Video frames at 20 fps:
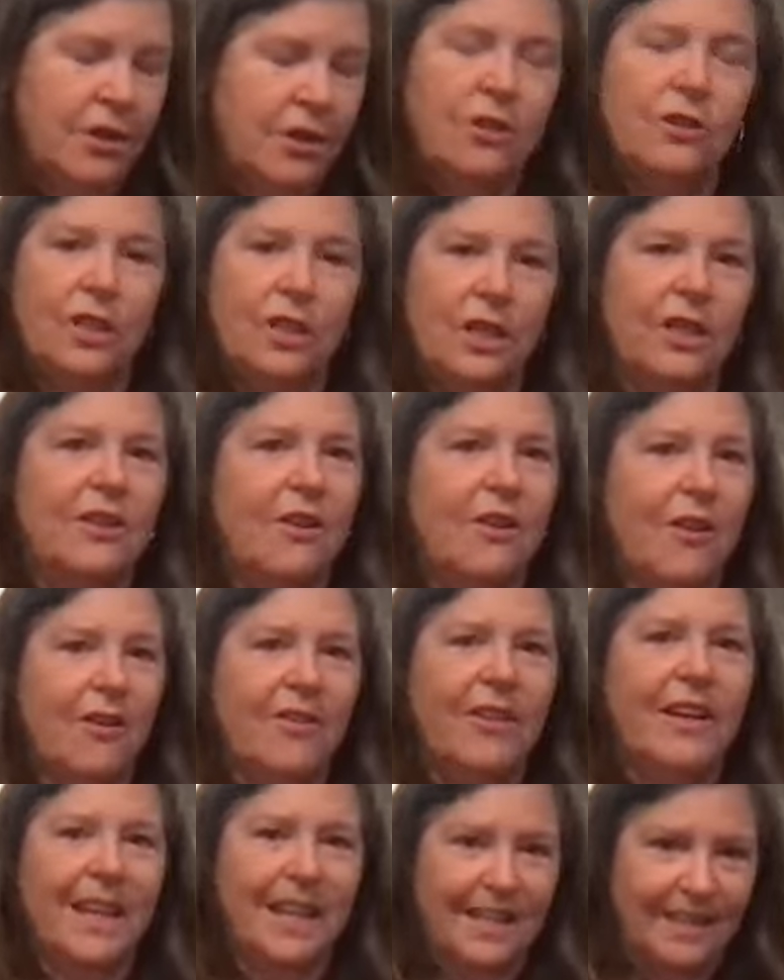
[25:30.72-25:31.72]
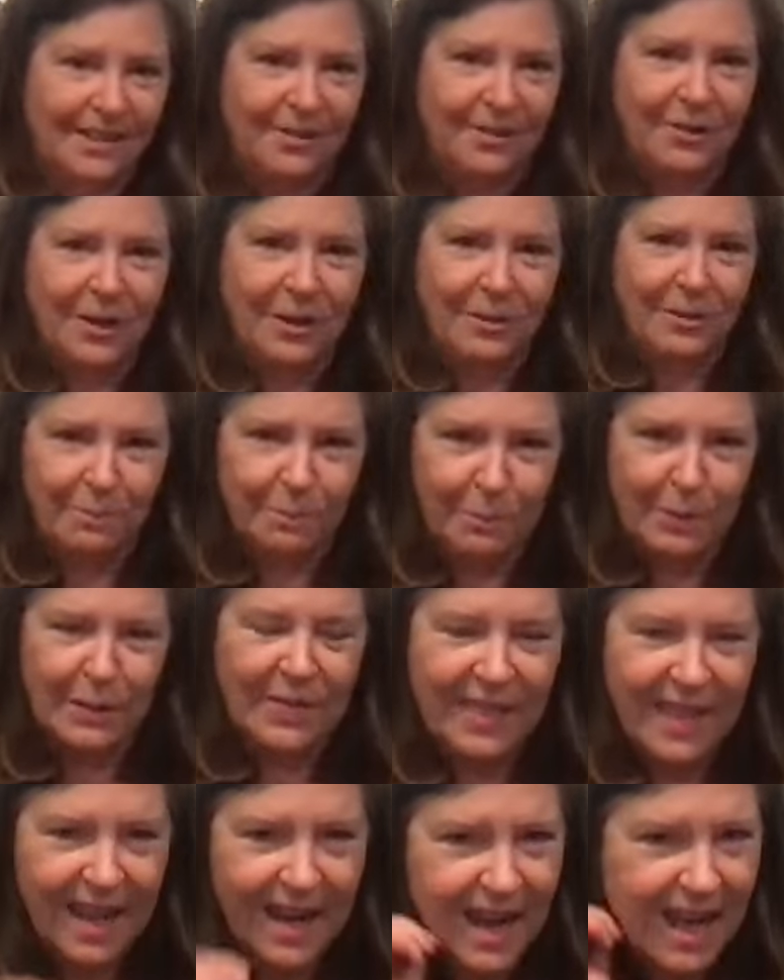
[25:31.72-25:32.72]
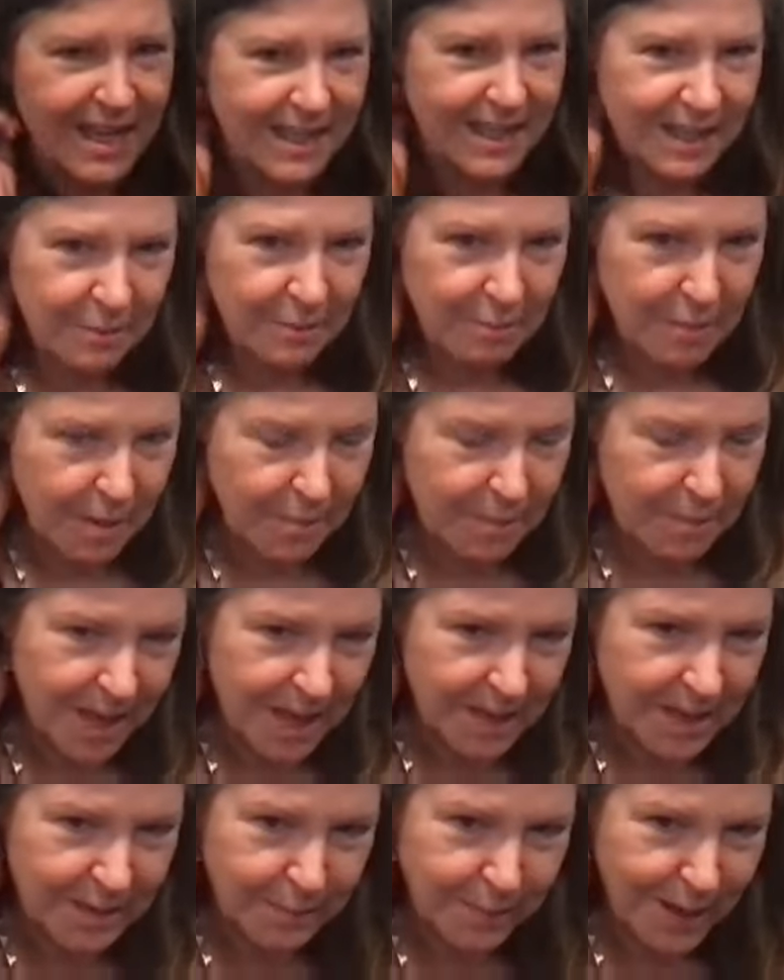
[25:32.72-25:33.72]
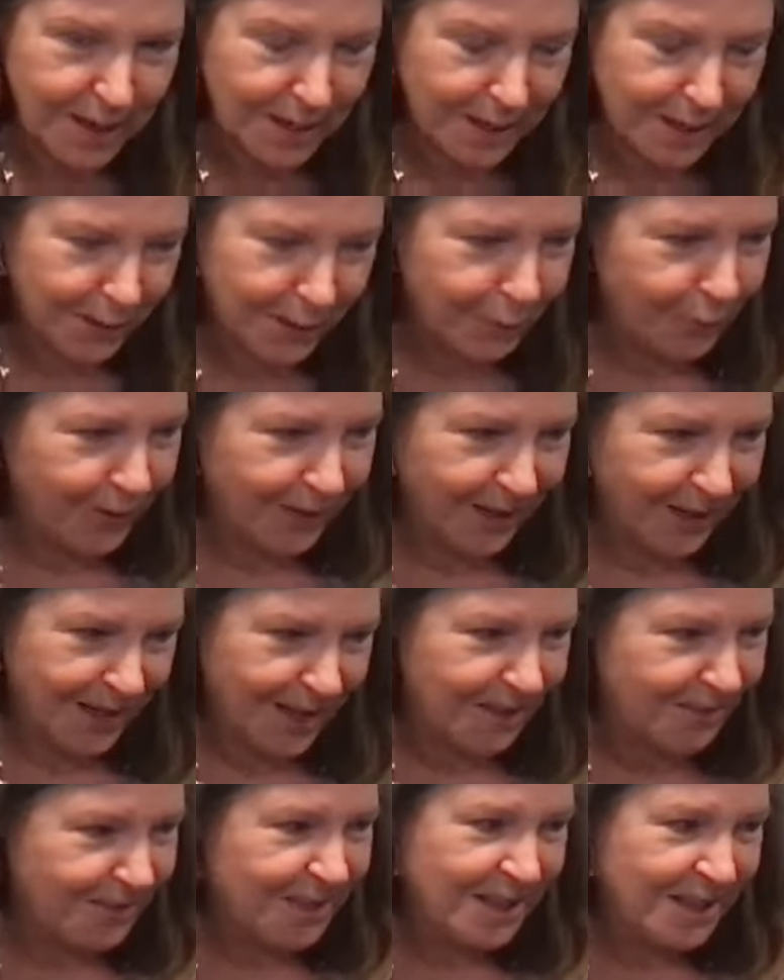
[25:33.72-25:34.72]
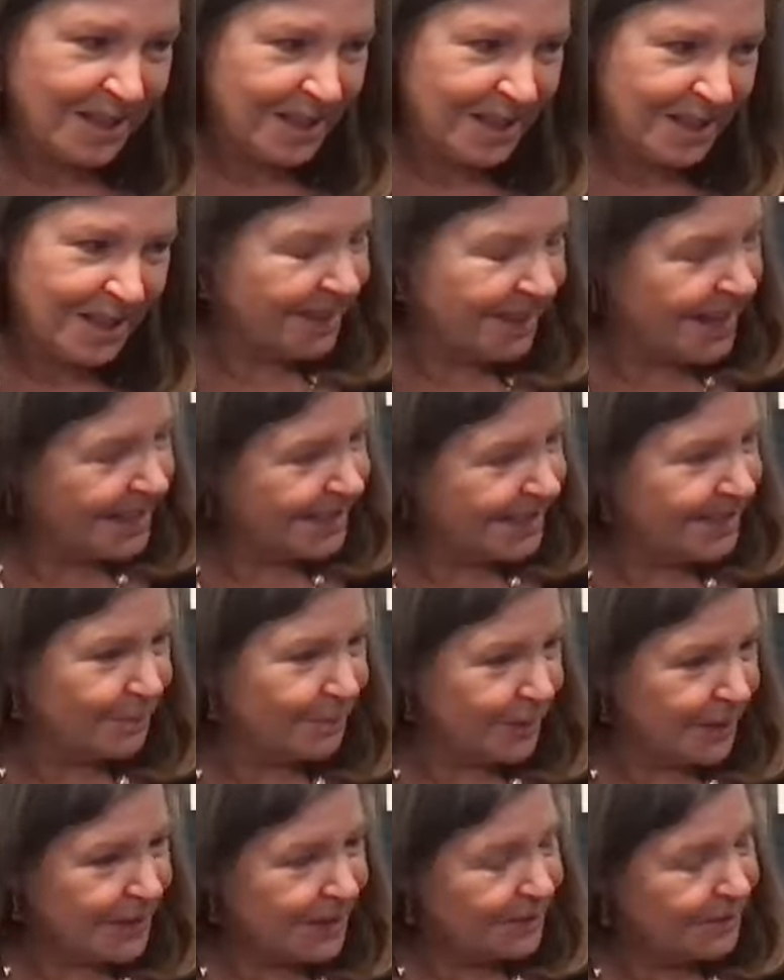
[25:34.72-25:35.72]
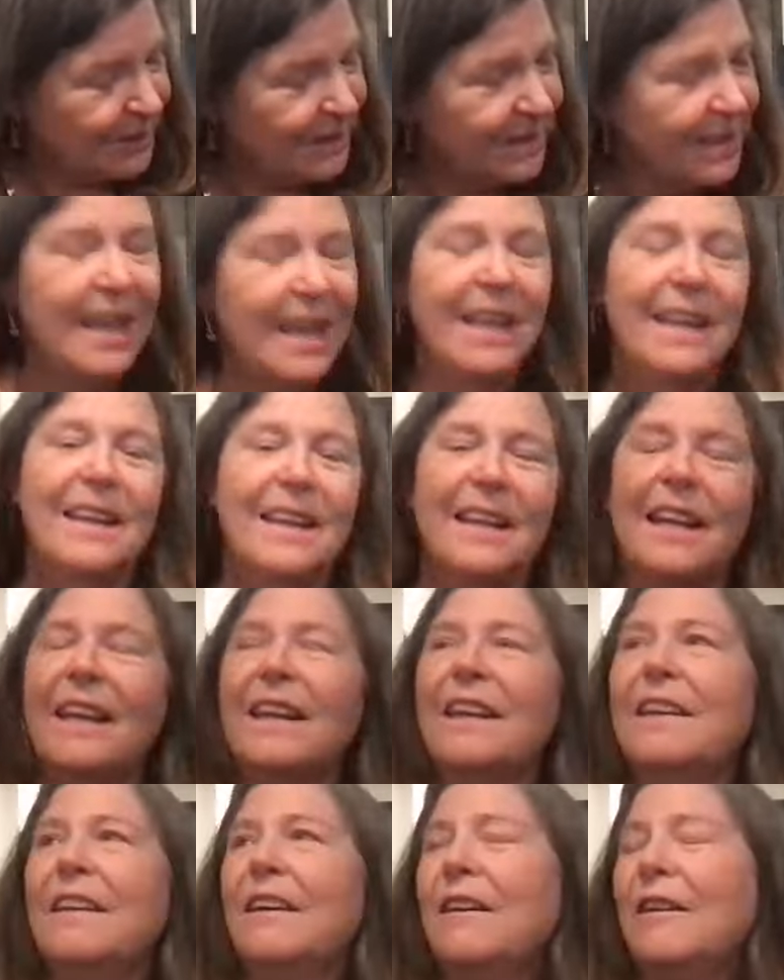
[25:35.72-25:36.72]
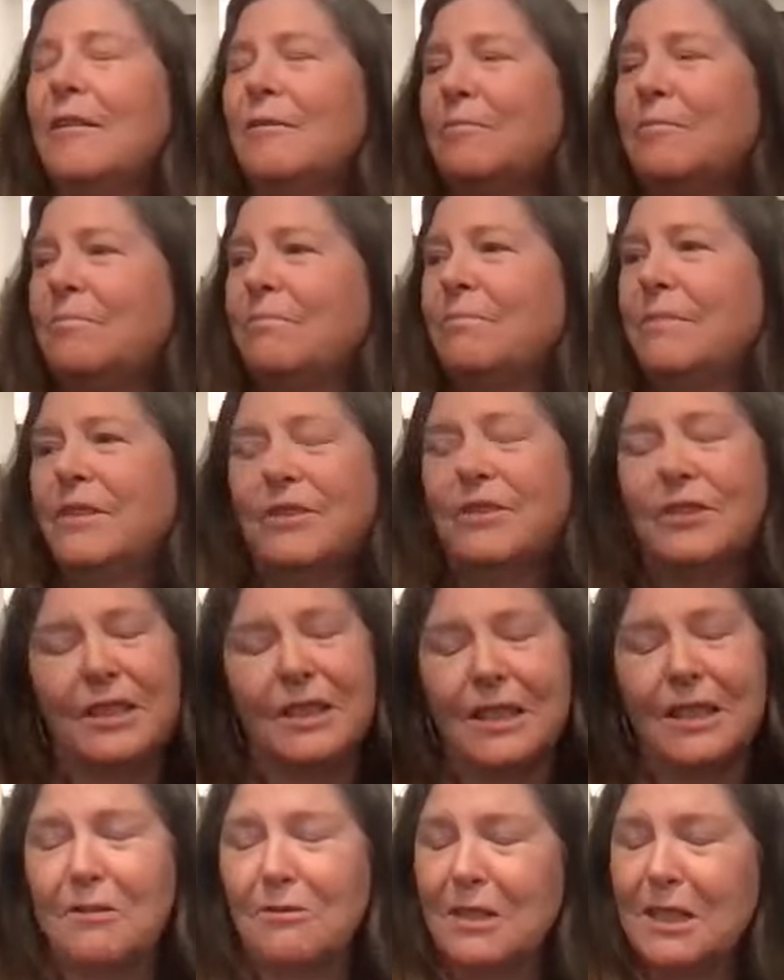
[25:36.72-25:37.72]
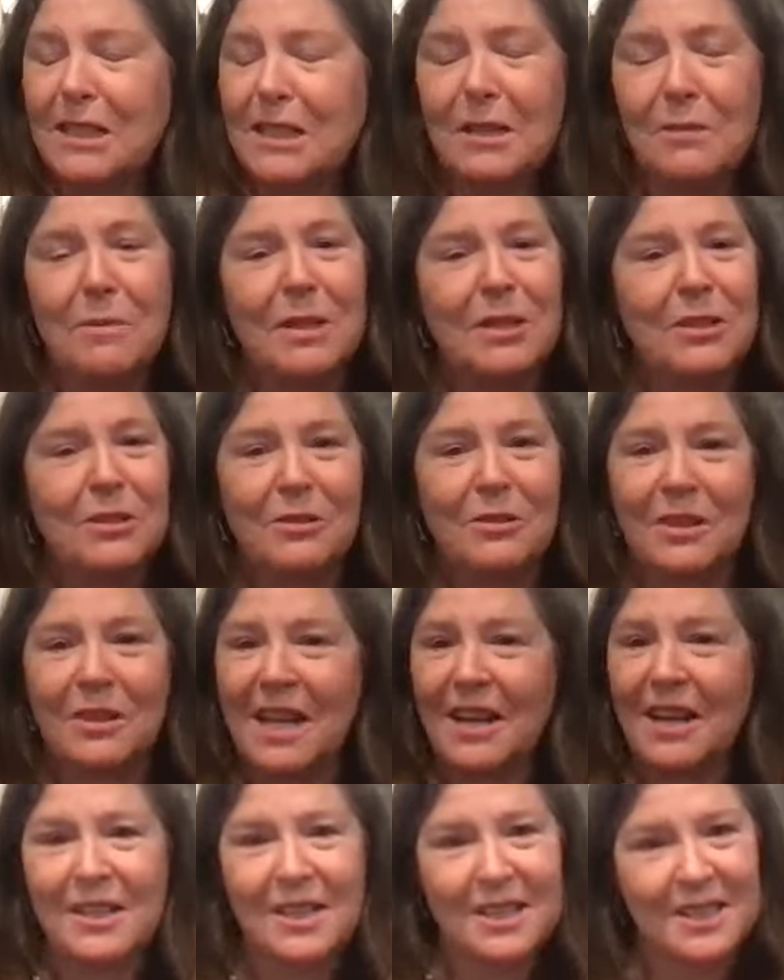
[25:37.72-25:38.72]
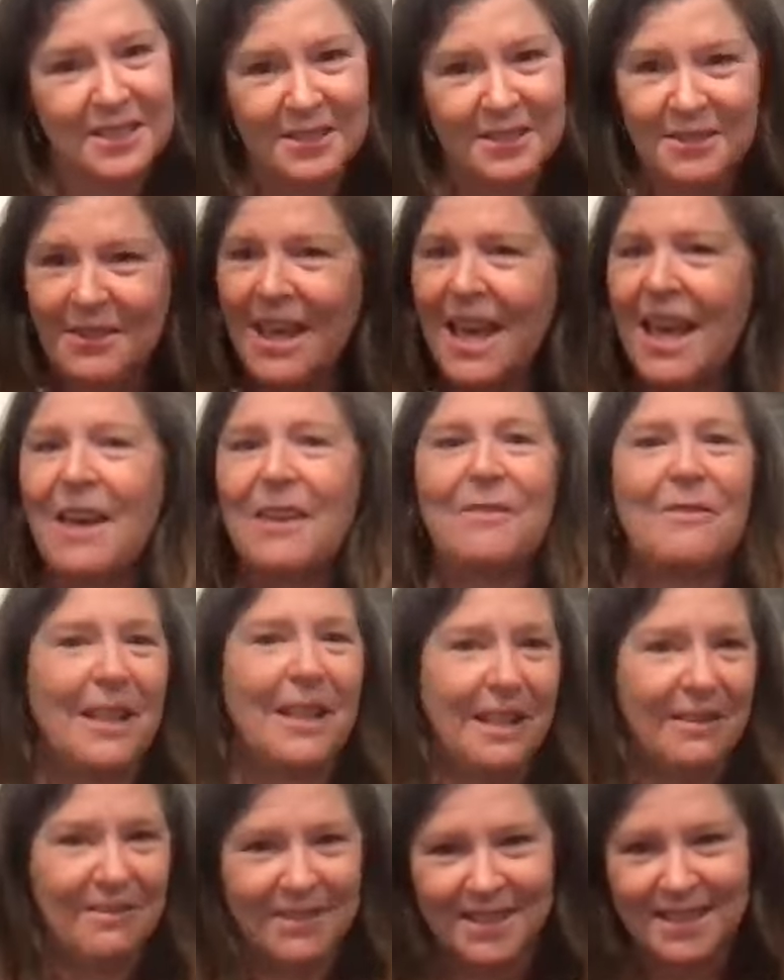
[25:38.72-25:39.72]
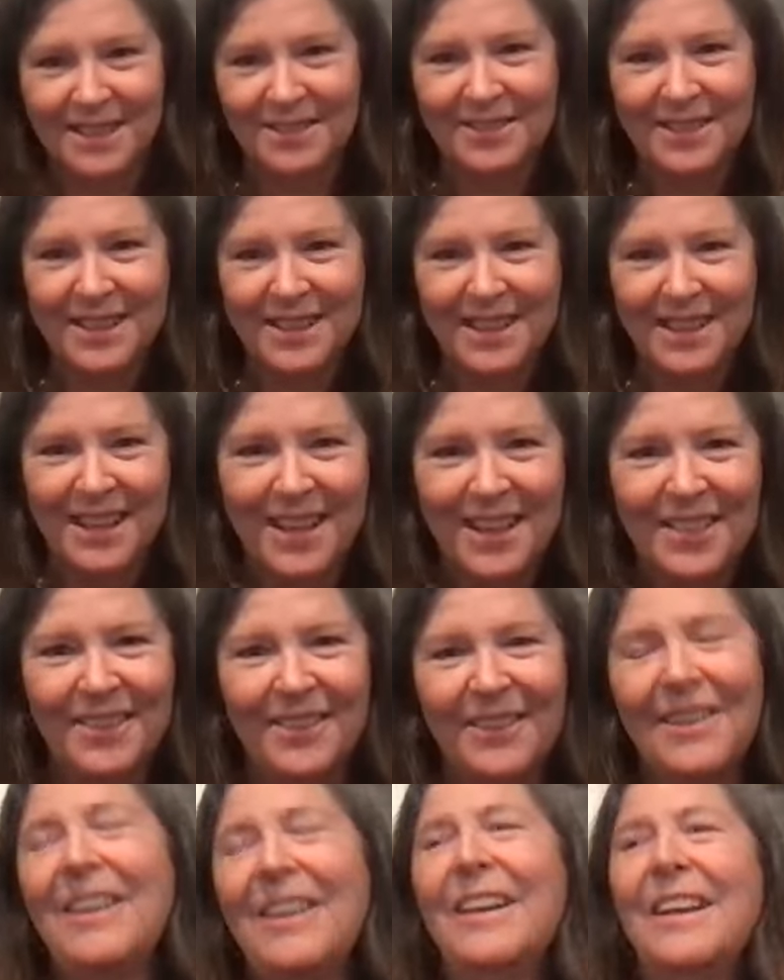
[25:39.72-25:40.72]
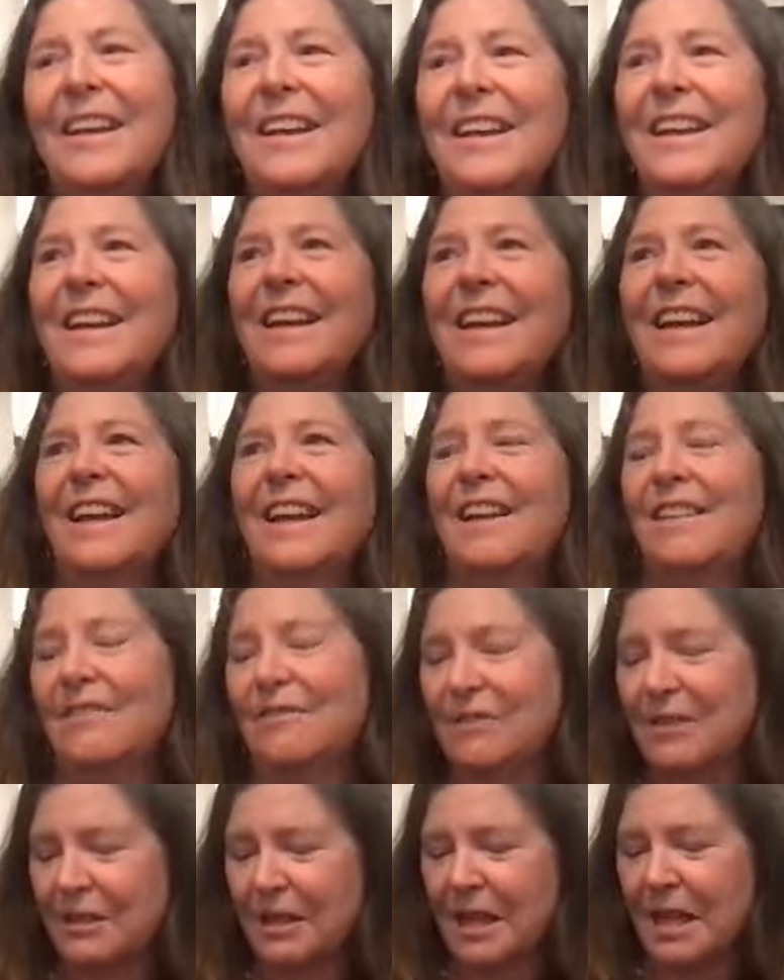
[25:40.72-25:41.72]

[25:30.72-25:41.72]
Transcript: she had already sort of put that idea in my mind about a year ago that I should be doing that. And there's just only so much I couldn't do that while I was doing the other. And it was